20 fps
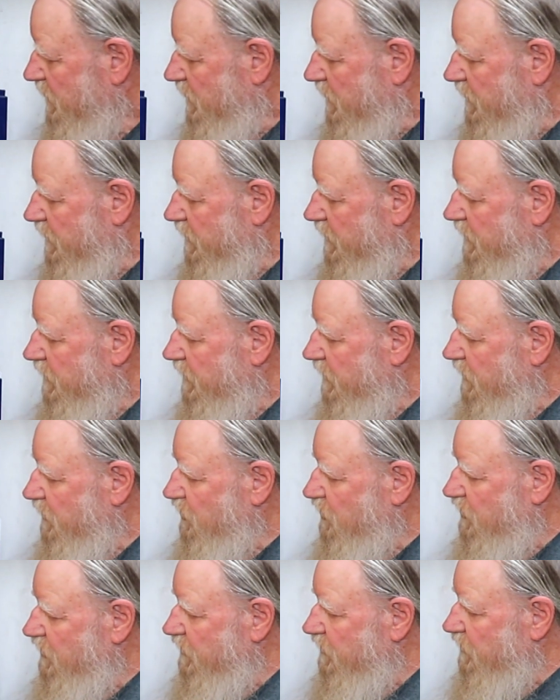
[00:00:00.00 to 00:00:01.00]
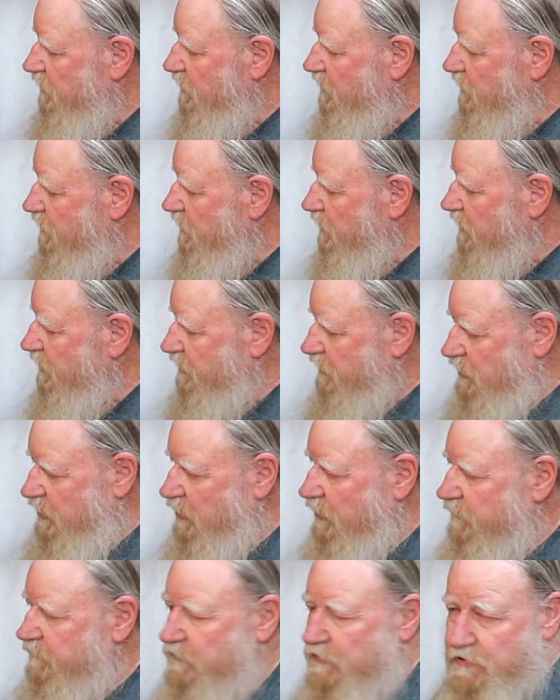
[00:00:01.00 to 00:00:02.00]
it
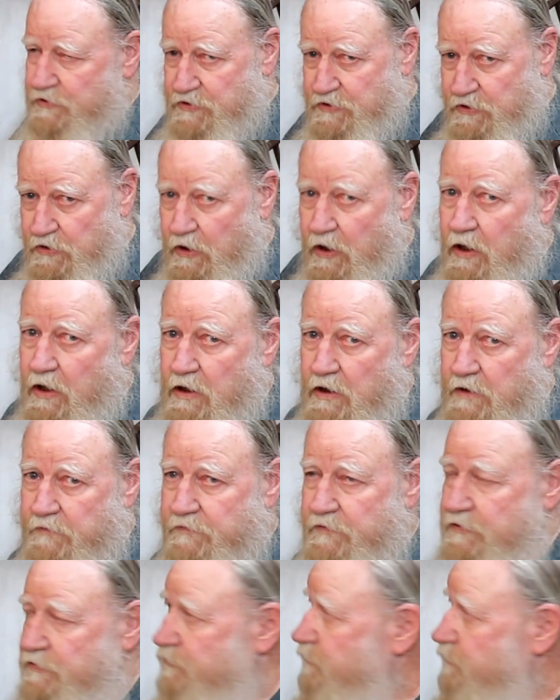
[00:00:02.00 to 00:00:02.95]
covers all of the